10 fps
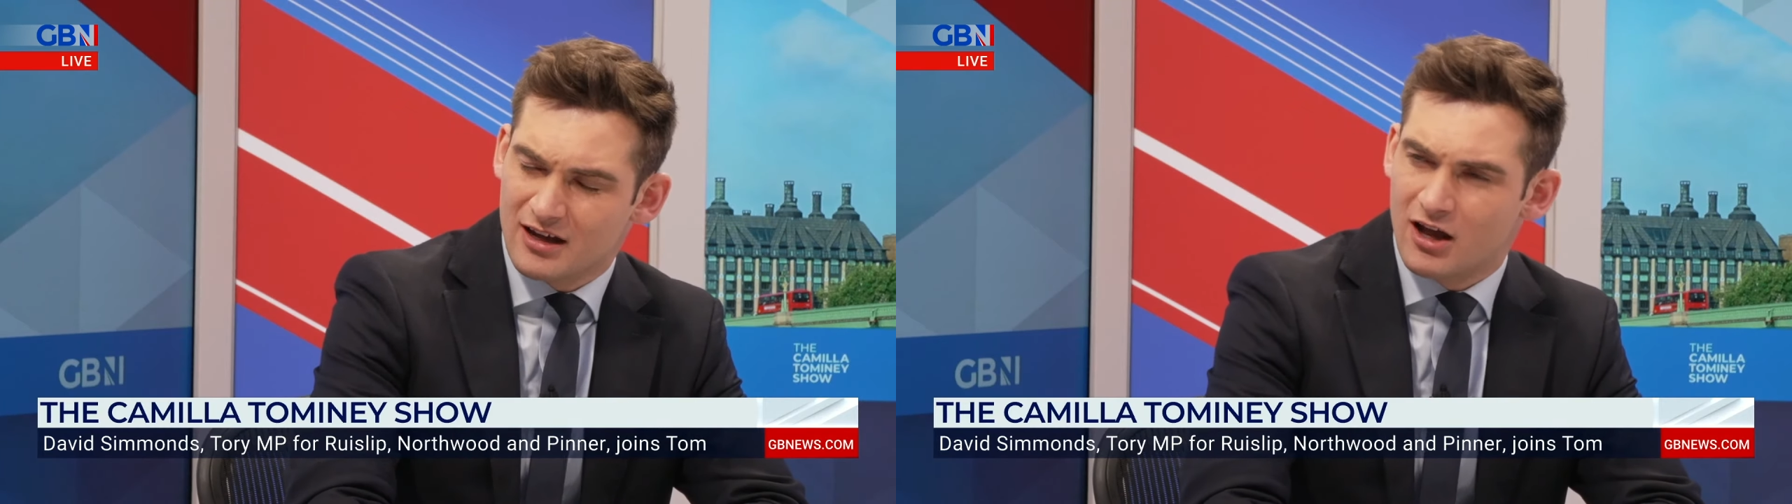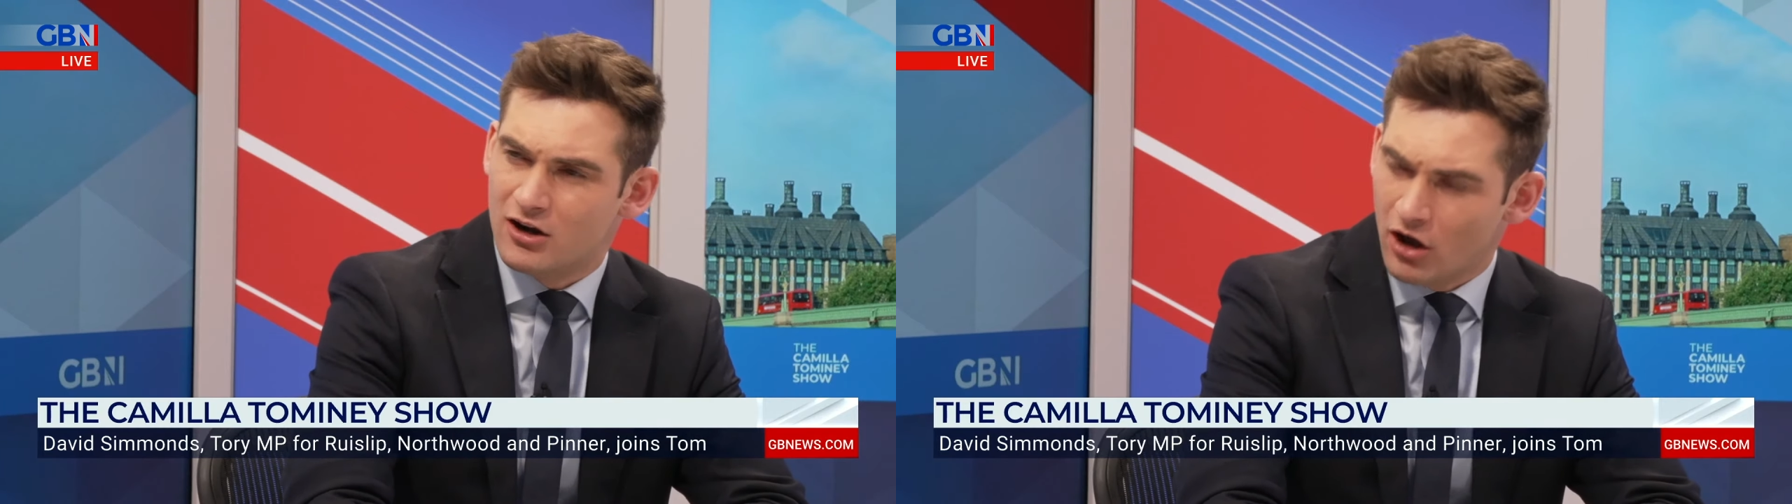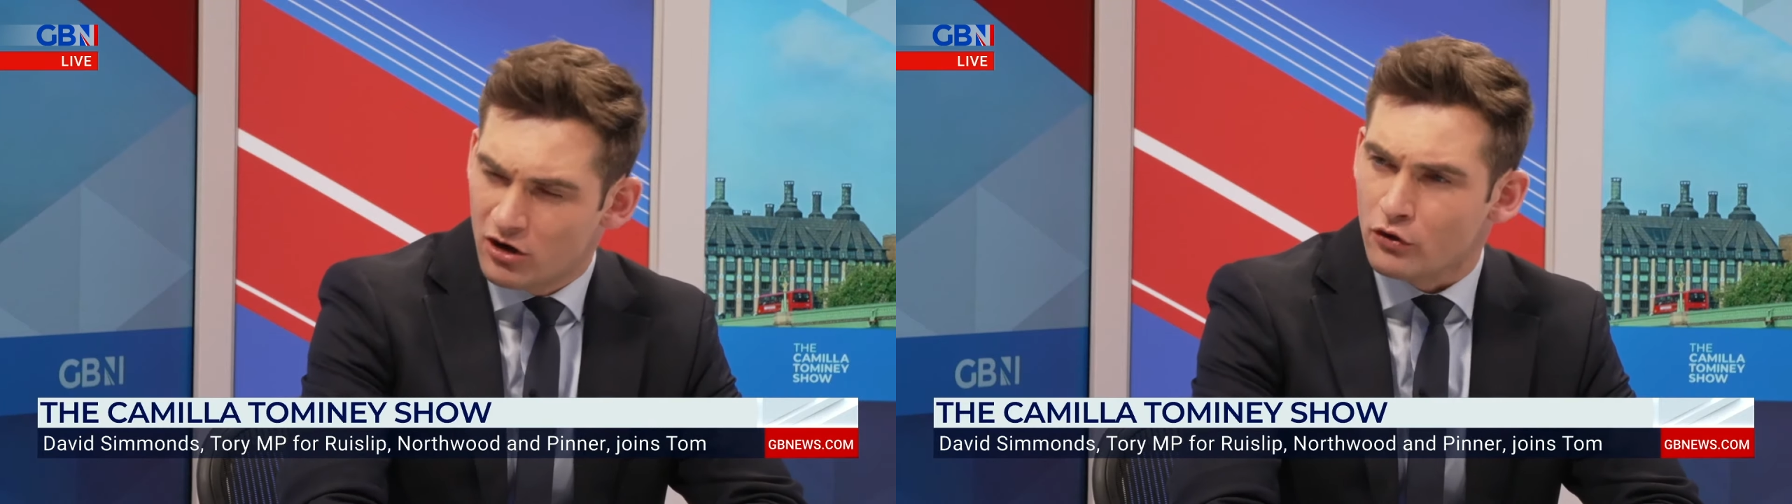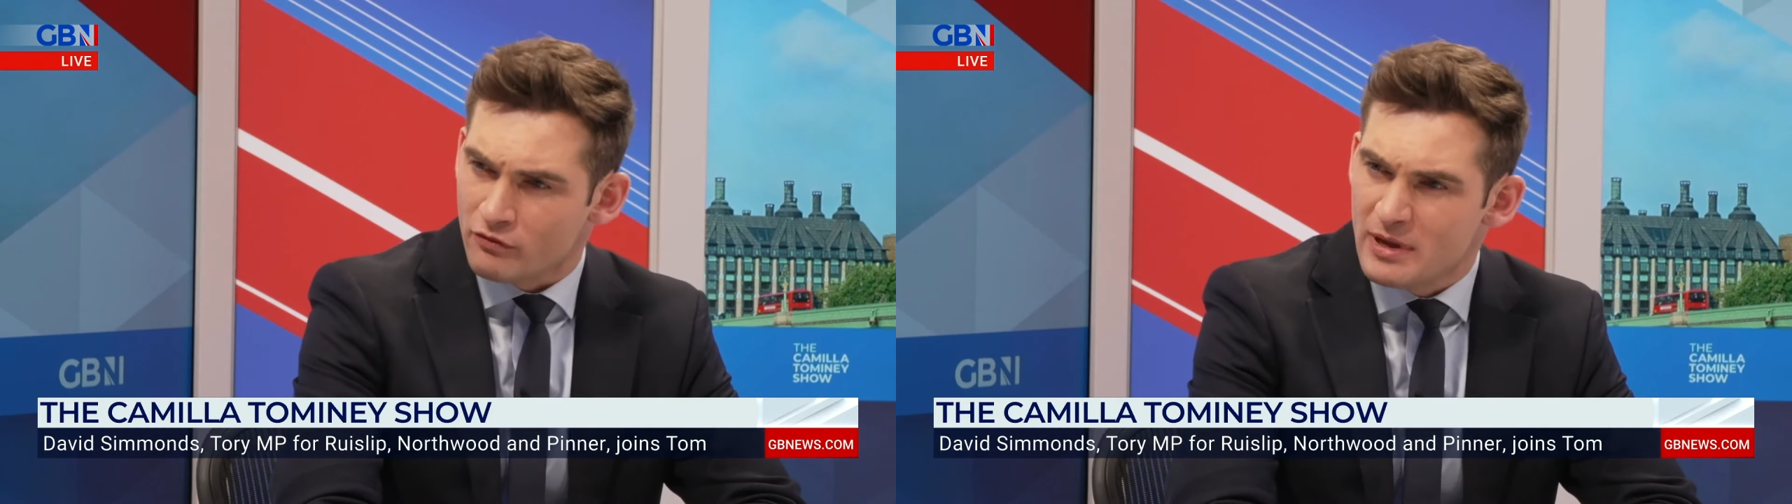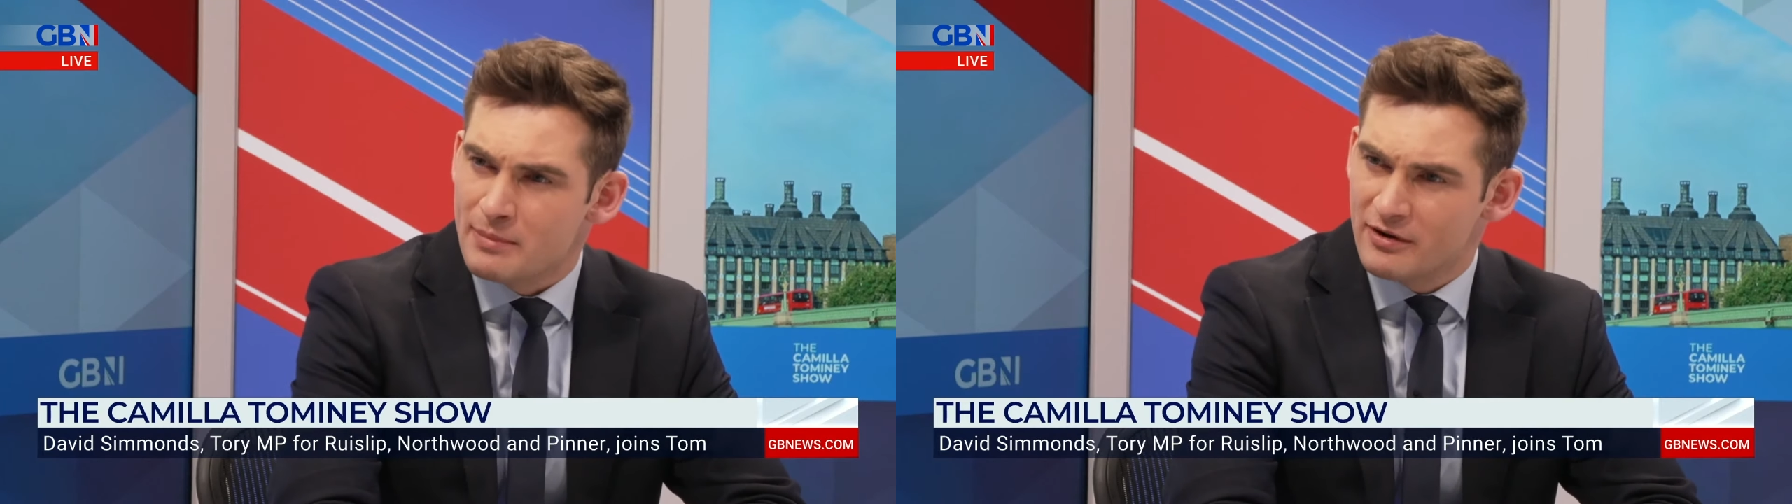Uh,
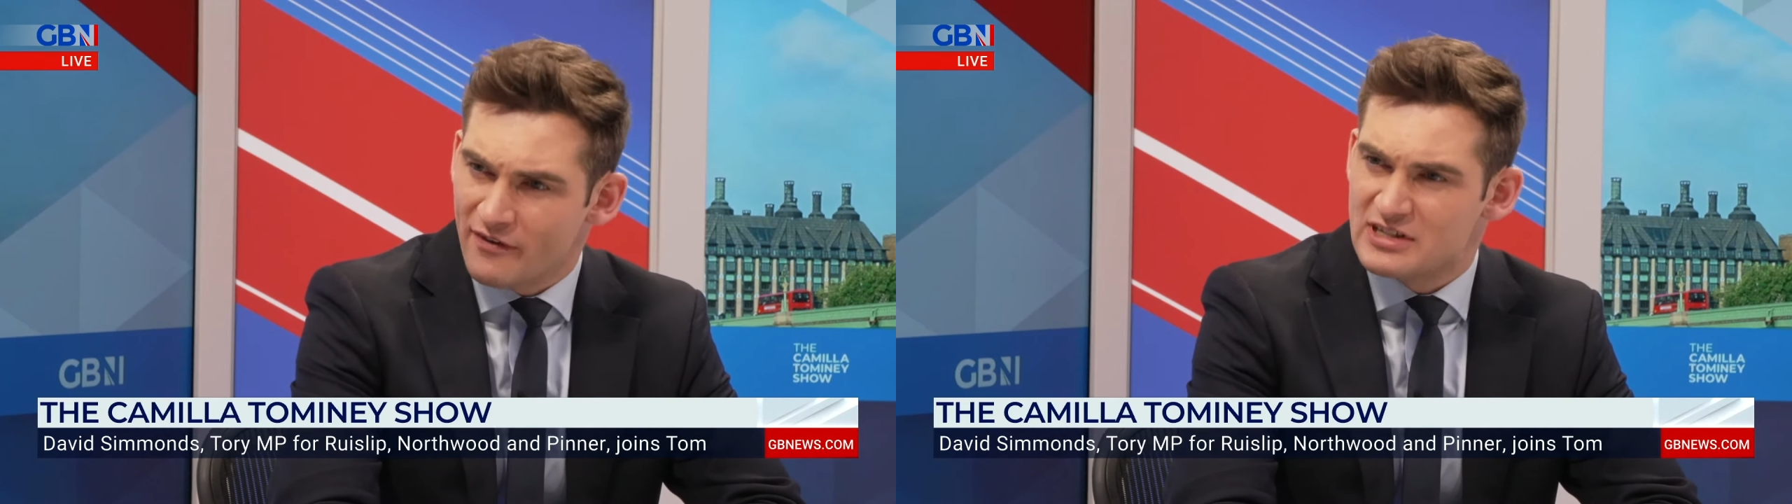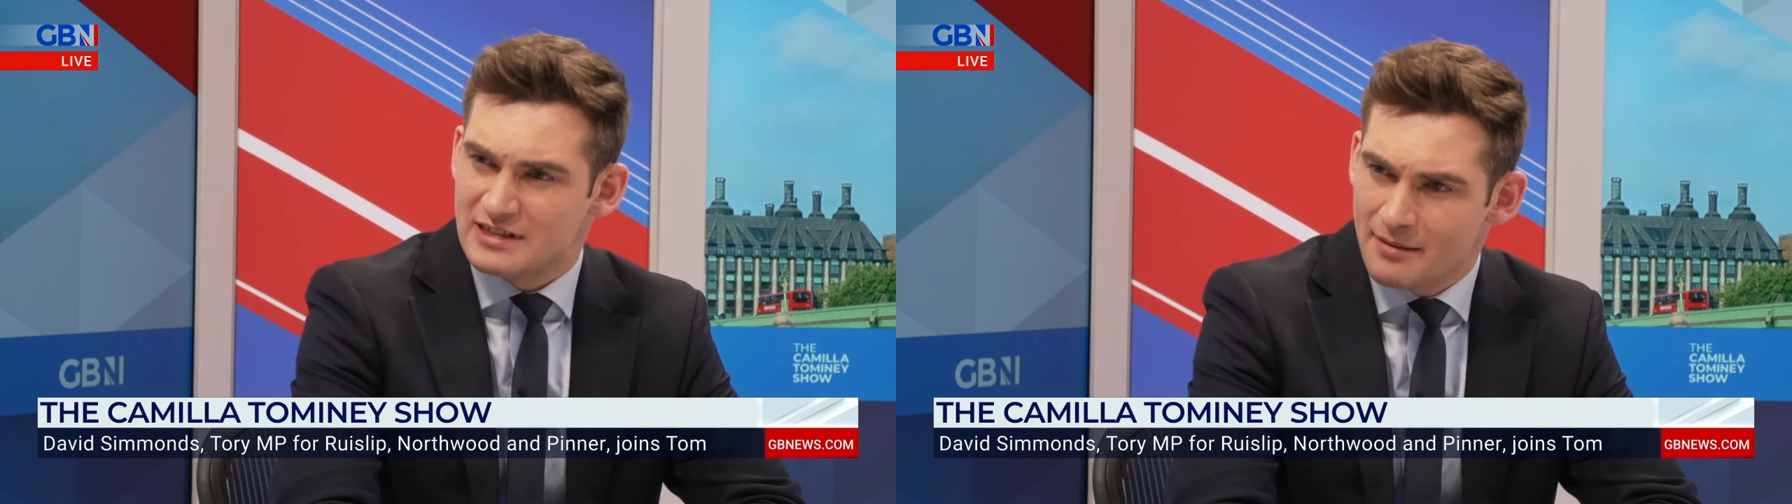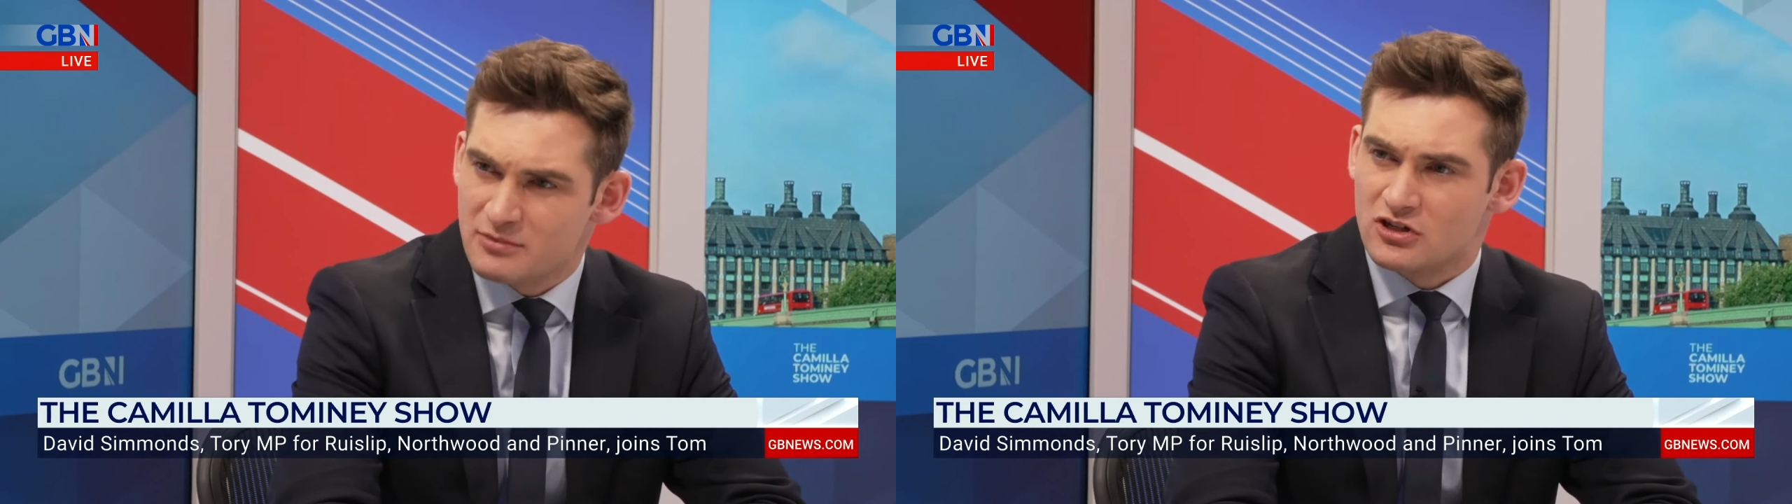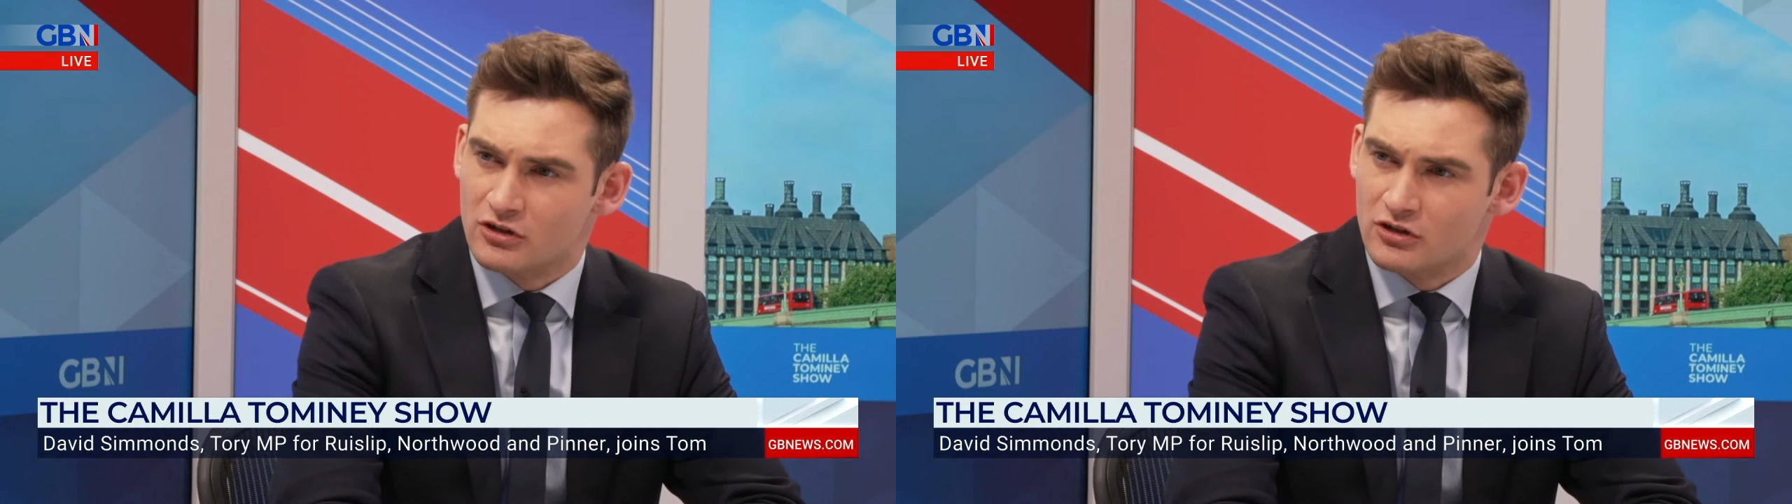a, lot of people are very